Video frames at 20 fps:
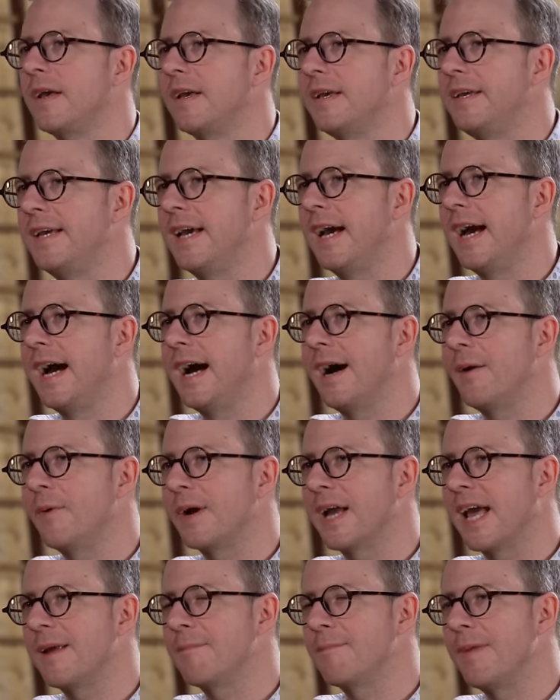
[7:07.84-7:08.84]
Yeah, we're
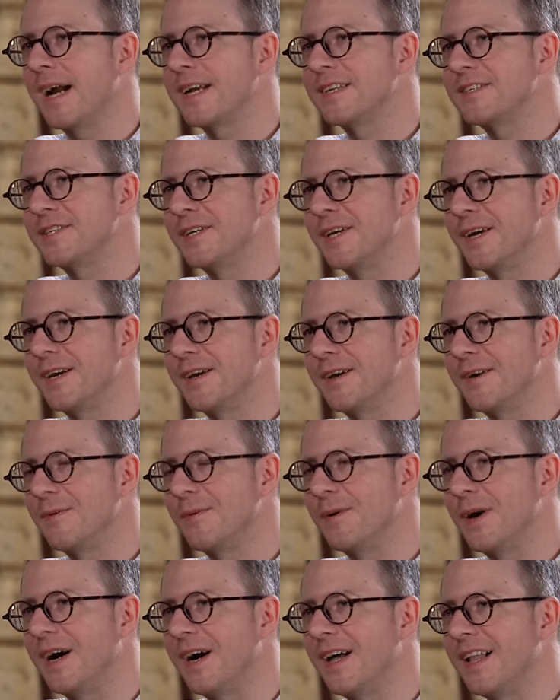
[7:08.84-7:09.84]
getting back to,
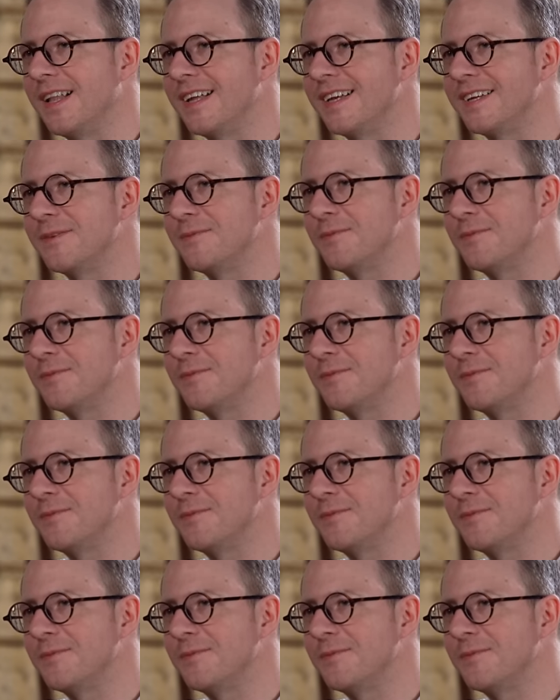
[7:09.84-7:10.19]
well,